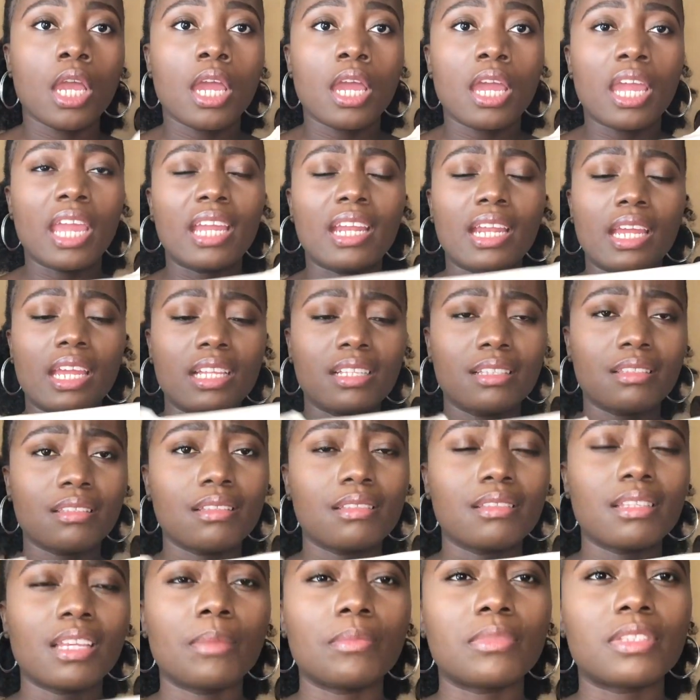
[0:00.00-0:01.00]
and it's the
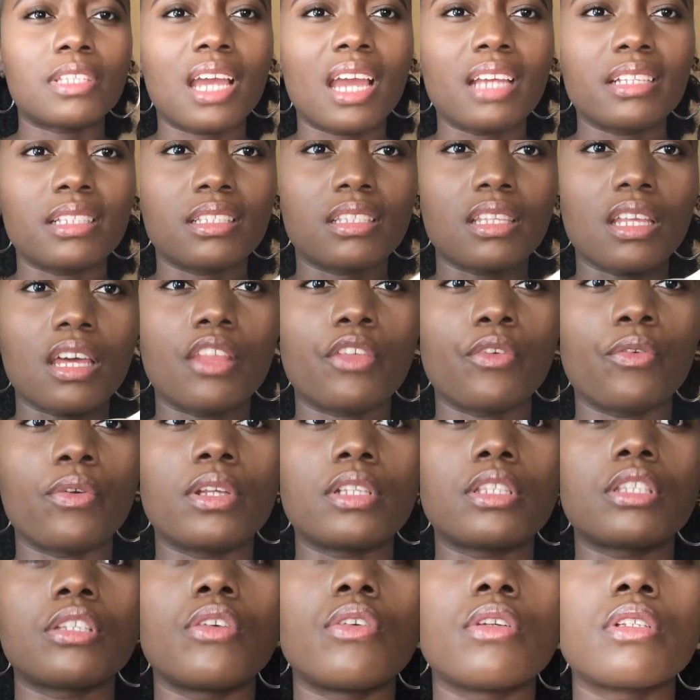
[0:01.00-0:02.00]
same size as the other one,
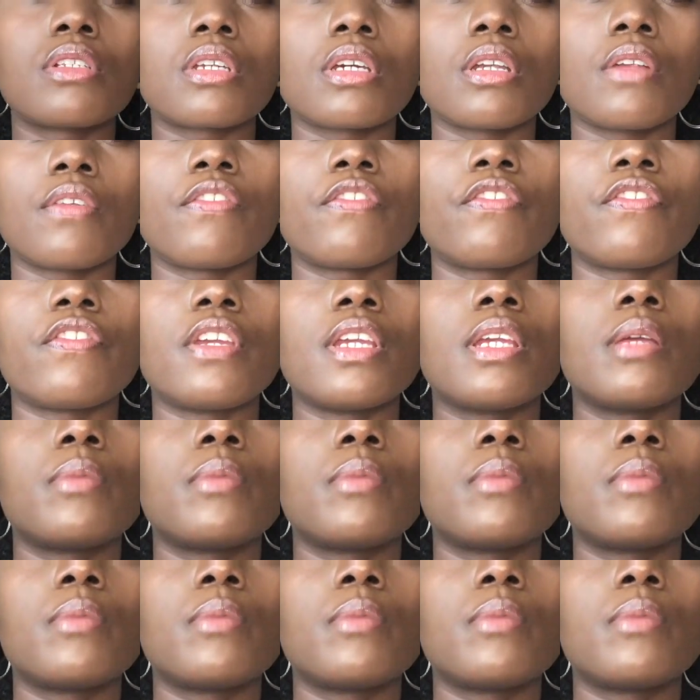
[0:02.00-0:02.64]
so it's gonna fit